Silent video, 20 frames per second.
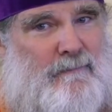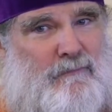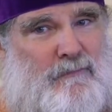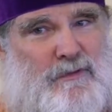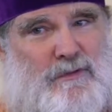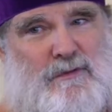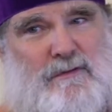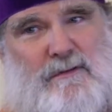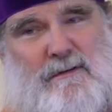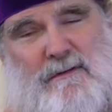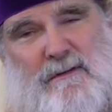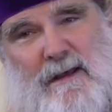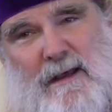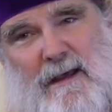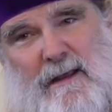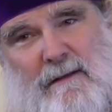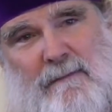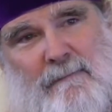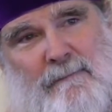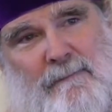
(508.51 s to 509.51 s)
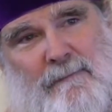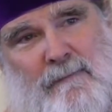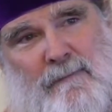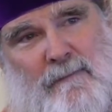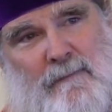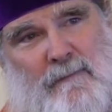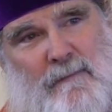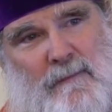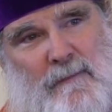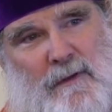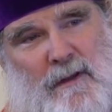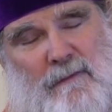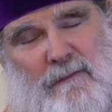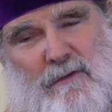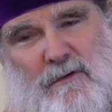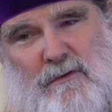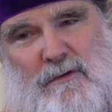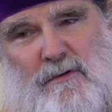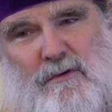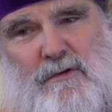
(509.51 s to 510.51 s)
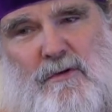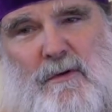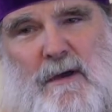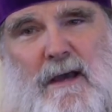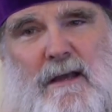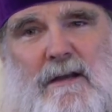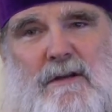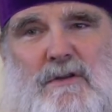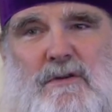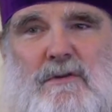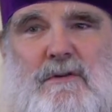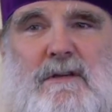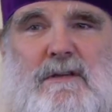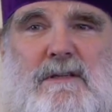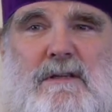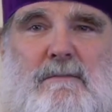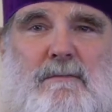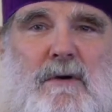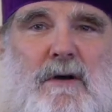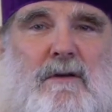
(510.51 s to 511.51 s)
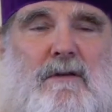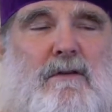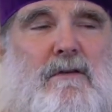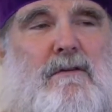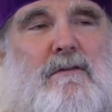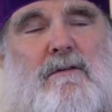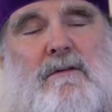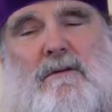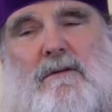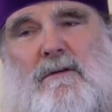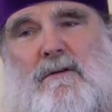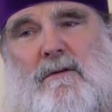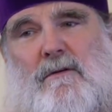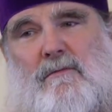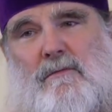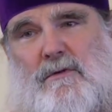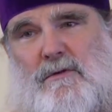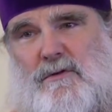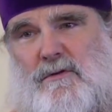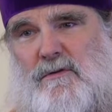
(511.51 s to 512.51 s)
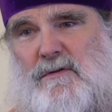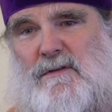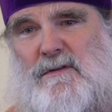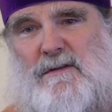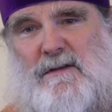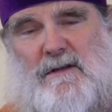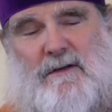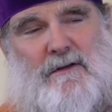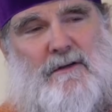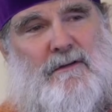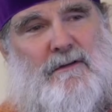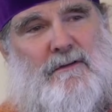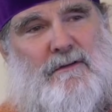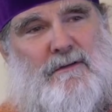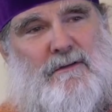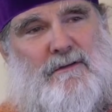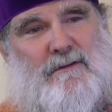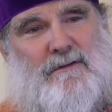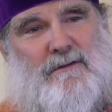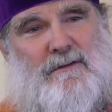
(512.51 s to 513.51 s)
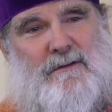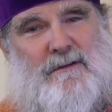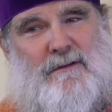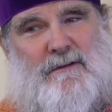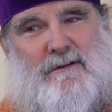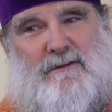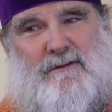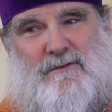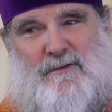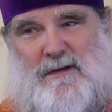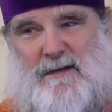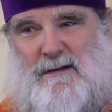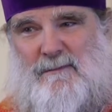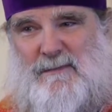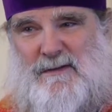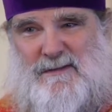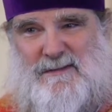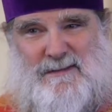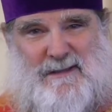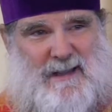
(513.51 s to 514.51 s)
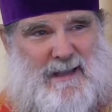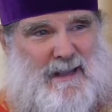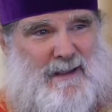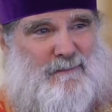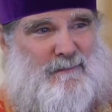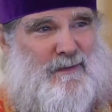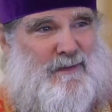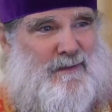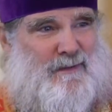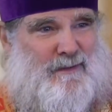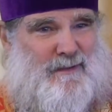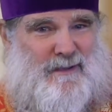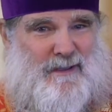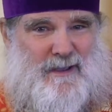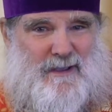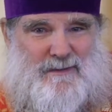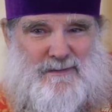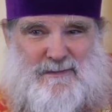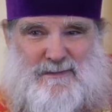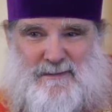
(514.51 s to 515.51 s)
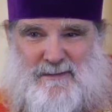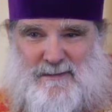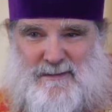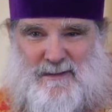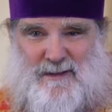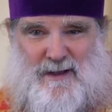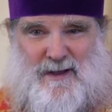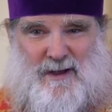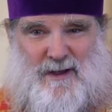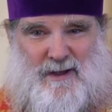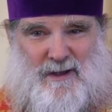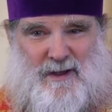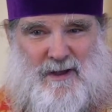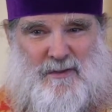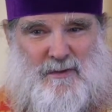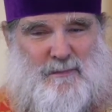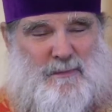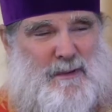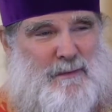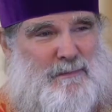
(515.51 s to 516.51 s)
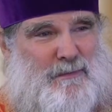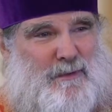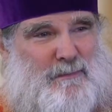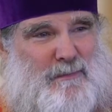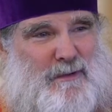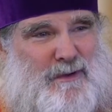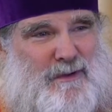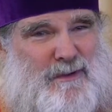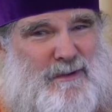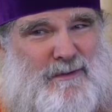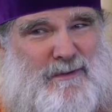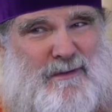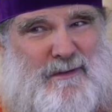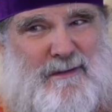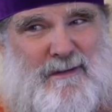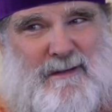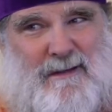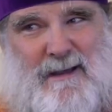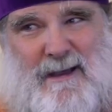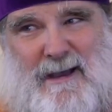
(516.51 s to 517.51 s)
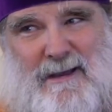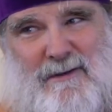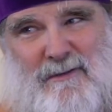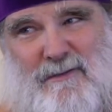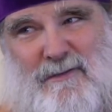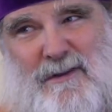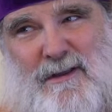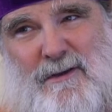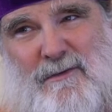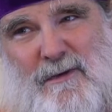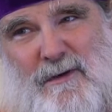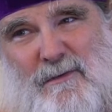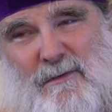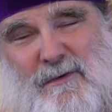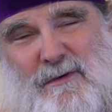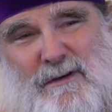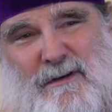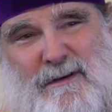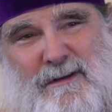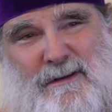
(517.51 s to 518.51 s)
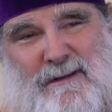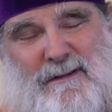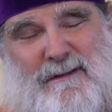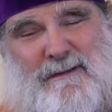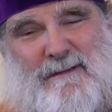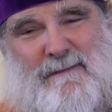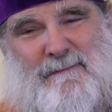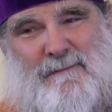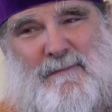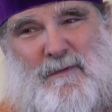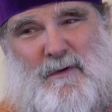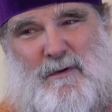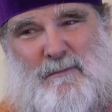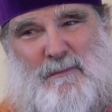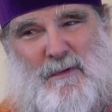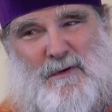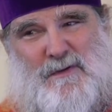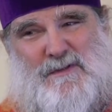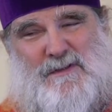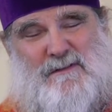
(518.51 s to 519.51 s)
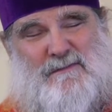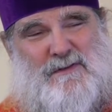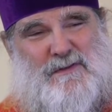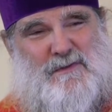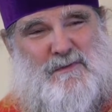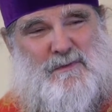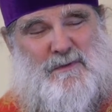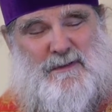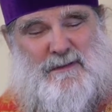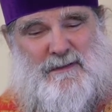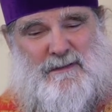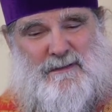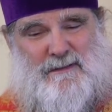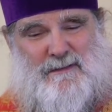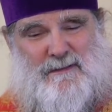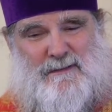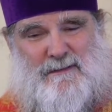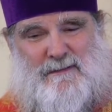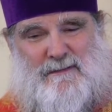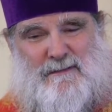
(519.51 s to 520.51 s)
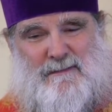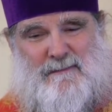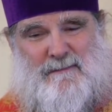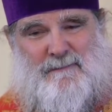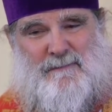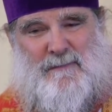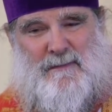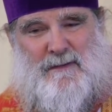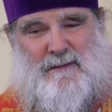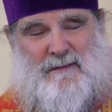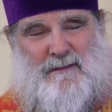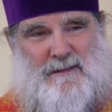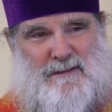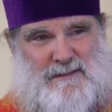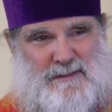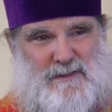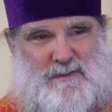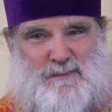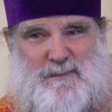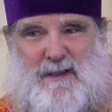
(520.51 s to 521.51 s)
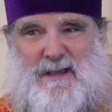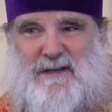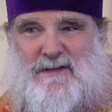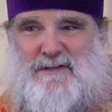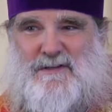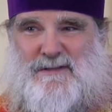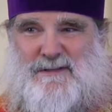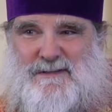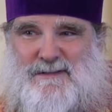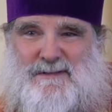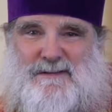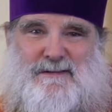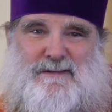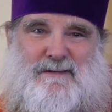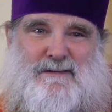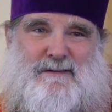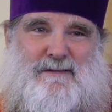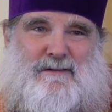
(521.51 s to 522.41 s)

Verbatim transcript: Would you do that? If you knew you had a Judas among you, would you still treat him the same as other people among you? I don't think we would, or most of us wouldn't. This is patience.